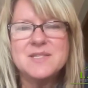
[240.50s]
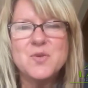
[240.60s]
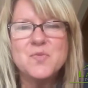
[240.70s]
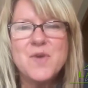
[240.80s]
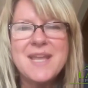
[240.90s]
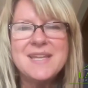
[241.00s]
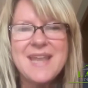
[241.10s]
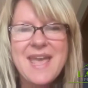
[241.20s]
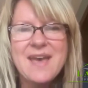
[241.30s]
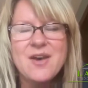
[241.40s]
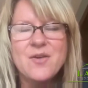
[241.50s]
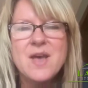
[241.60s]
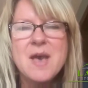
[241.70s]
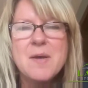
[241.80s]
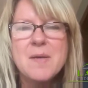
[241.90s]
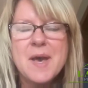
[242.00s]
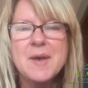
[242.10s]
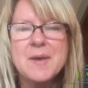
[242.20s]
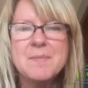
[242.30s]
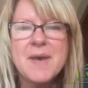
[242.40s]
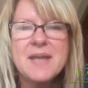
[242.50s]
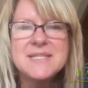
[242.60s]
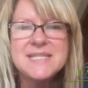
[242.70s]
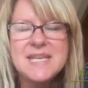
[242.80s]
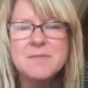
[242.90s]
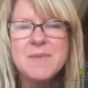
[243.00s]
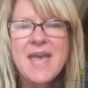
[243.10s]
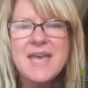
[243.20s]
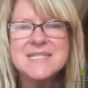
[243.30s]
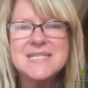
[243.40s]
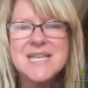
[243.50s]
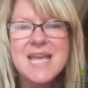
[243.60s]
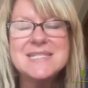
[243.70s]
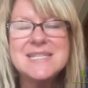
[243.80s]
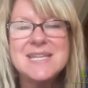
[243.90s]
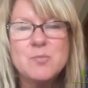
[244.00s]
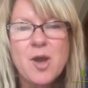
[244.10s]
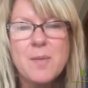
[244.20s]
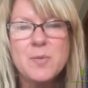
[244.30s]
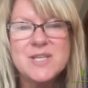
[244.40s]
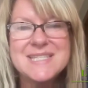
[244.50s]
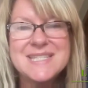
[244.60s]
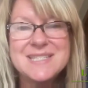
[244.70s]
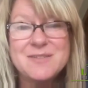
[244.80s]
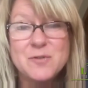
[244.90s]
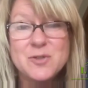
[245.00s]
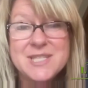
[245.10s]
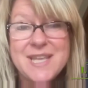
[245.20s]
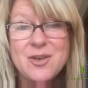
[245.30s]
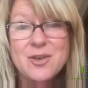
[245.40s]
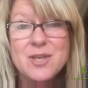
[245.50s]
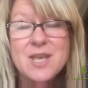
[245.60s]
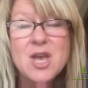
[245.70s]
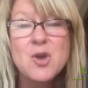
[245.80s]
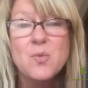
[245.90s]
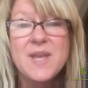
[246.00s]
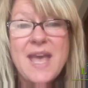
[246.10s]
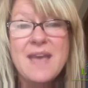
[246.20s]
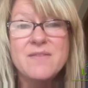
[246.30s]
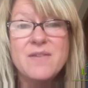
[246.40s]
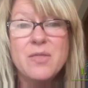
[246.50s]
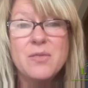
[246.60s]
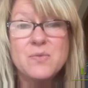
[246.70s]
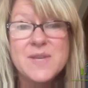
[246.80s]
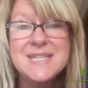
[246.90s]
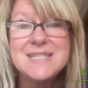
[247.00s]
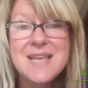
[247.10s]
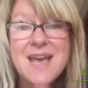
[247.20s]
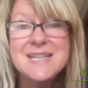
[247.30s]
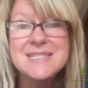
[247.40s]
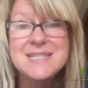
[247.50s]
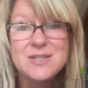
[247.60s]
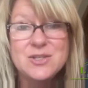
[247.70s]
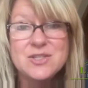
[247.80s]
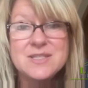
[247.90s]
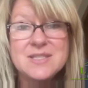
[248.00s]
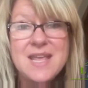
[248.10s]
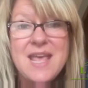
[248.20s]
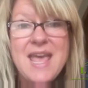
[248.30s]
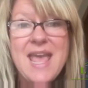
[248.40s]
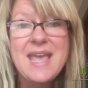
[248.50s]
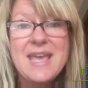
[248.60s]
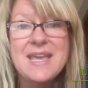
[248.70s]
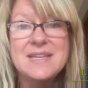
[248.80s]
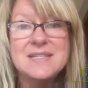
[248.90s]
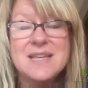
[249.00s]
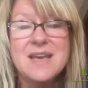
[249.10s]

So right now, my team has 19 properties listed for sale. We have 3 signed deals, and